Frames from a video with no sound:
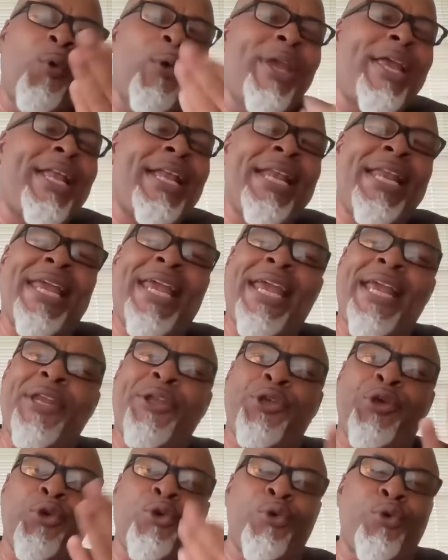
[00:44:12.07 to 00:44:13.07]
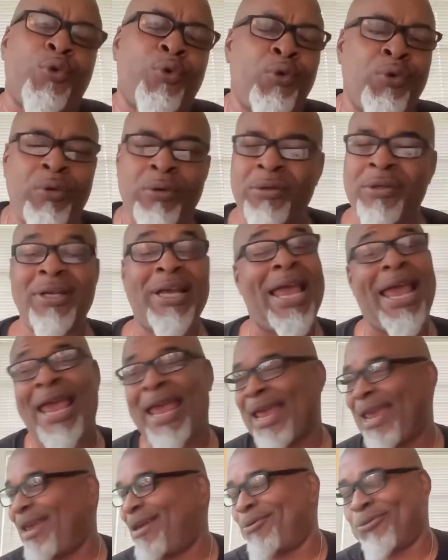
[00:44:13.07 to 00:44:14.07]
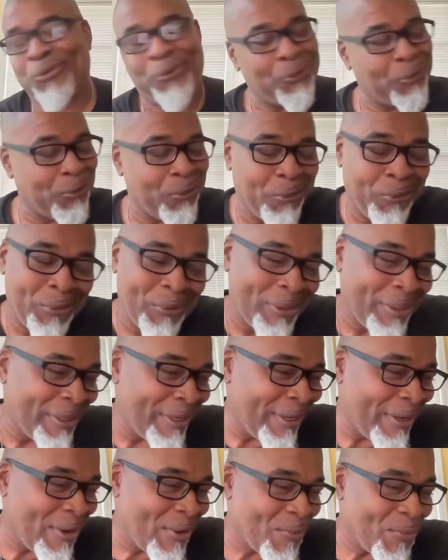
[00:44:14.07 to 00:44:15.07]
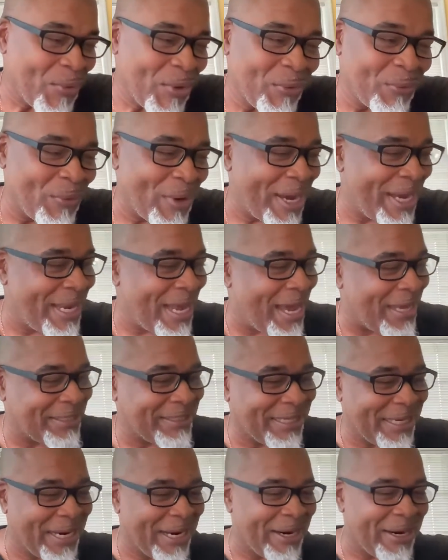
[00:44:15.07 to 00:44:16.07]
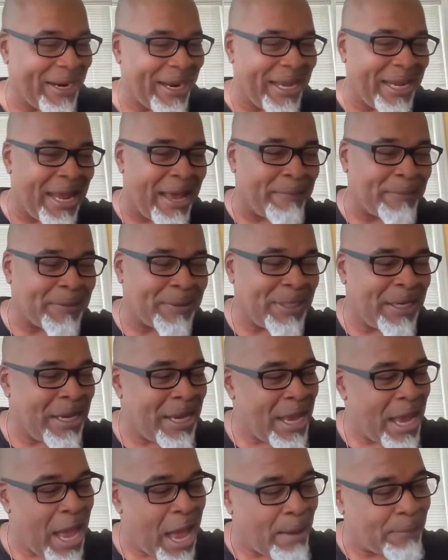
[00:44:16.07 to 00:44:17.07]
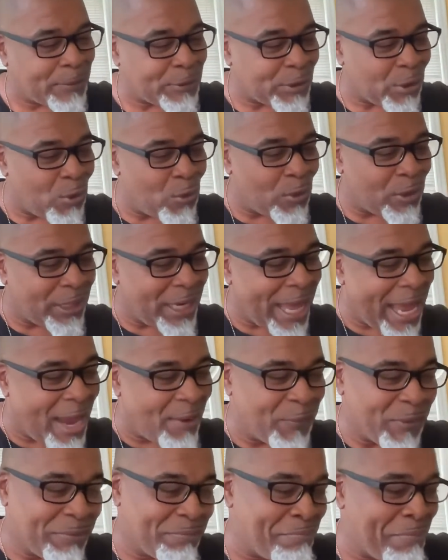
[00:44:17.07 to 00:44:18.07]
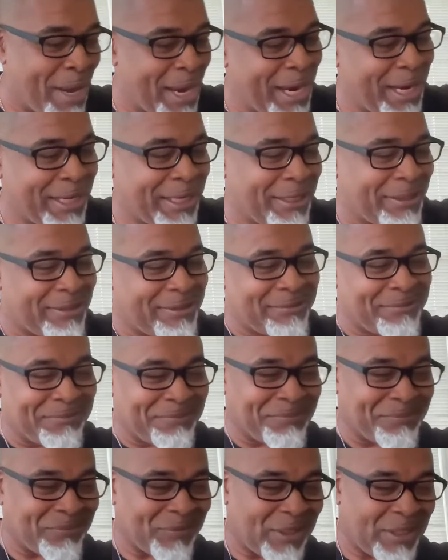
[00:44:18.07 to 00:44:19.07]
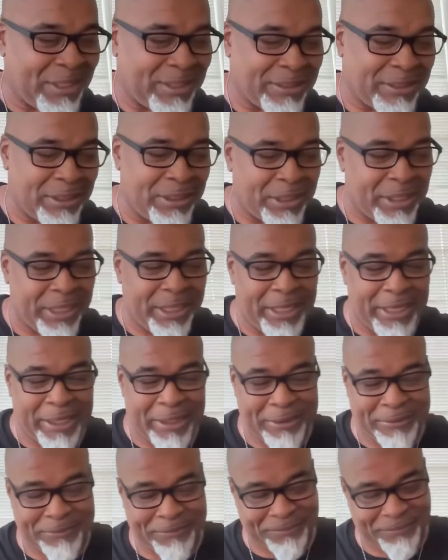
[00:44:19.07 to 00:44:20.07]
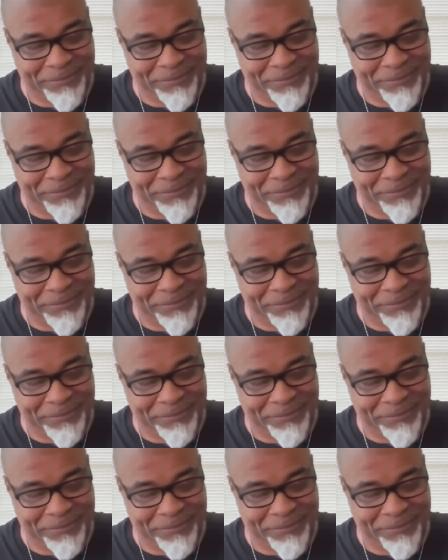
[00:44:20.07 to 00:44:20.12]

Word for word: we need you." And we ran out there, and I'm I'm so glad we made it. Cause look at here,